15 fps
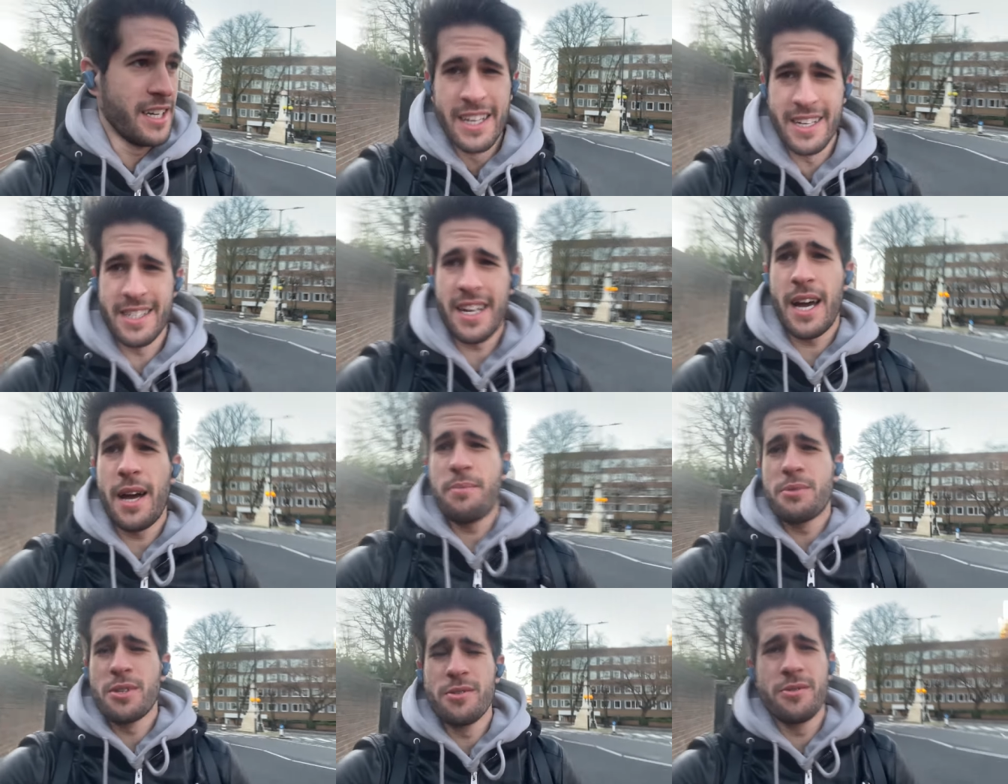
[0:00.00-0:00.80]
It's
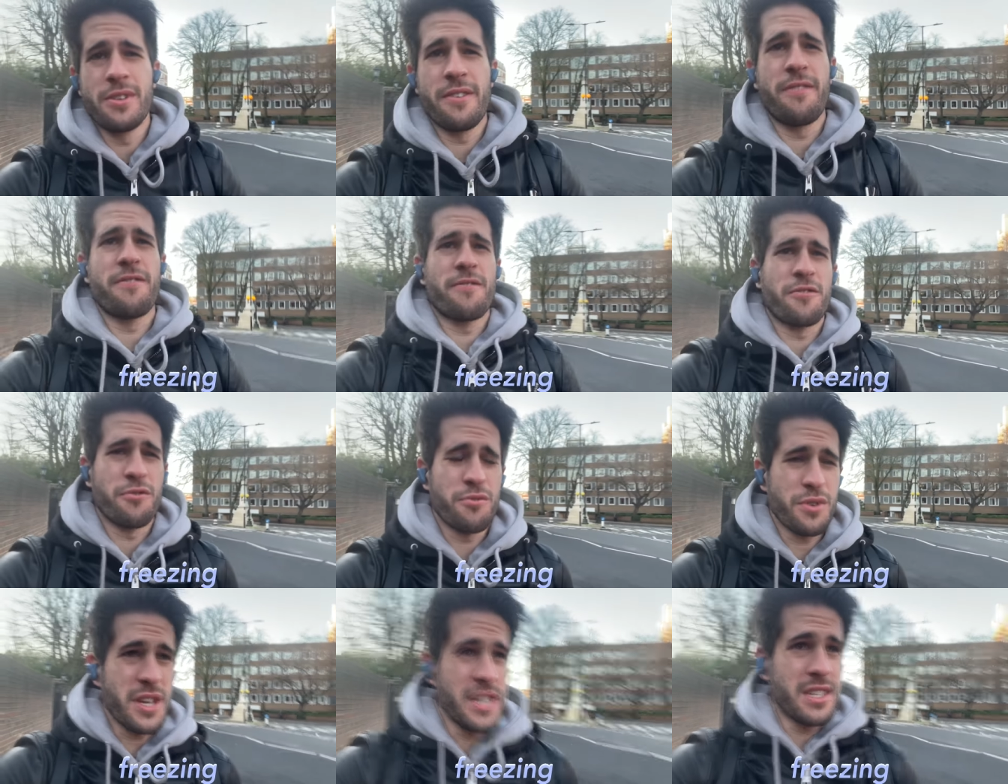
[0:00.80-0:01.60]
absolutely
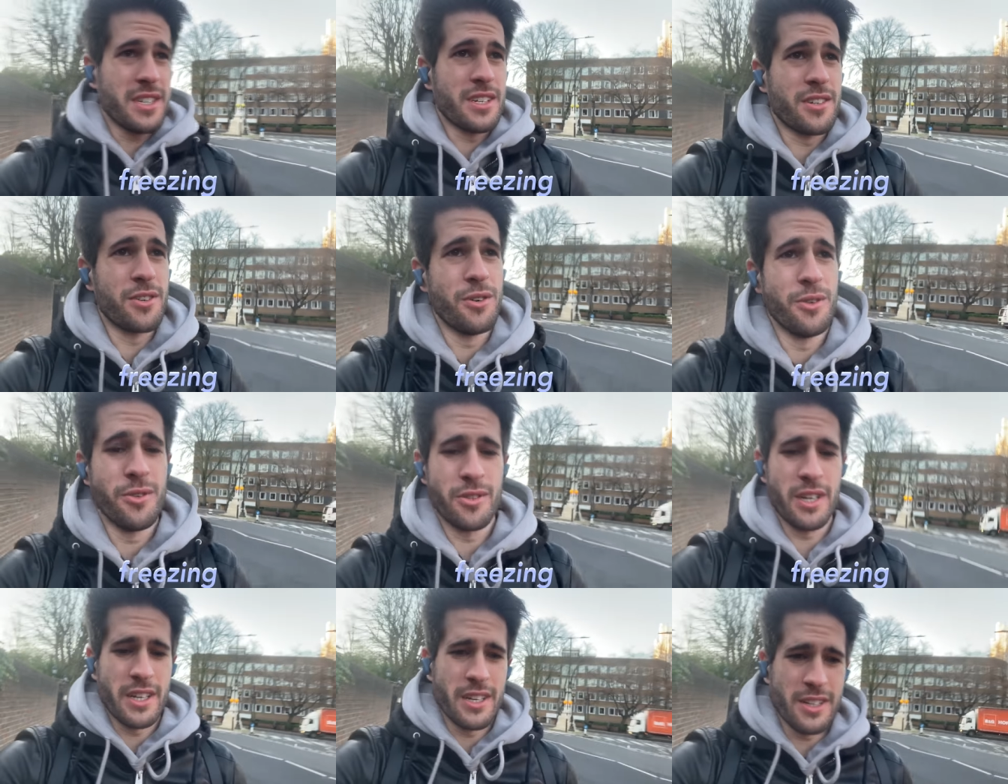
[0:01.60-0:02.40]
freezing cold.
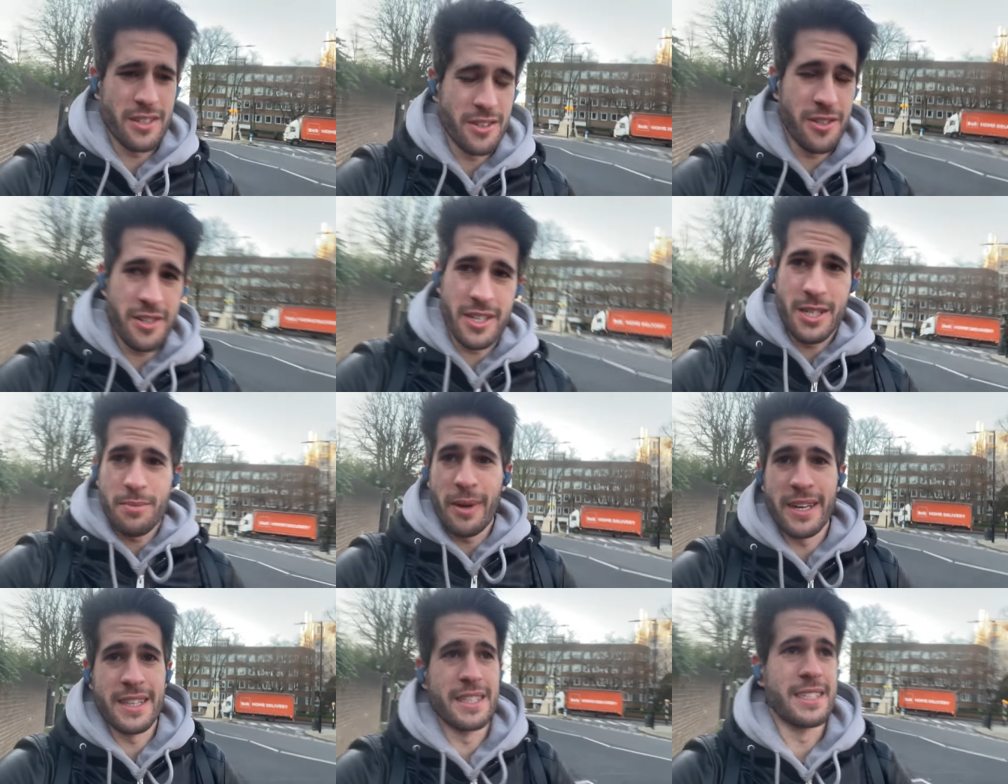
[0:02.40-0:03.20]
I did not
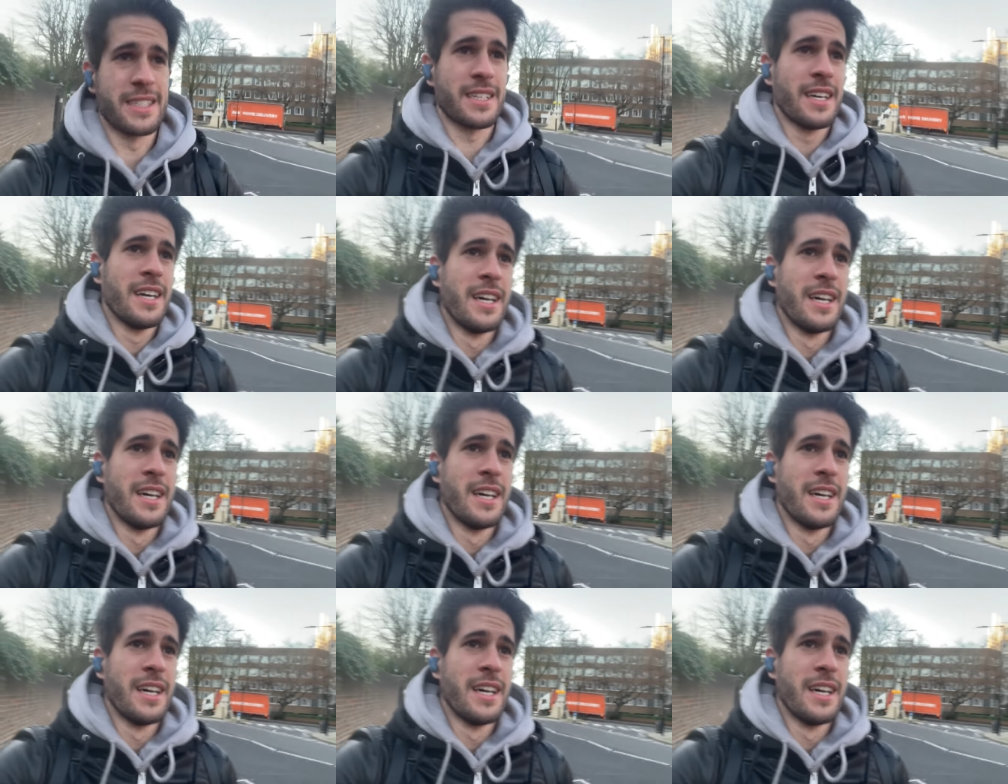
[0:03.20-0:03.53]
expect this.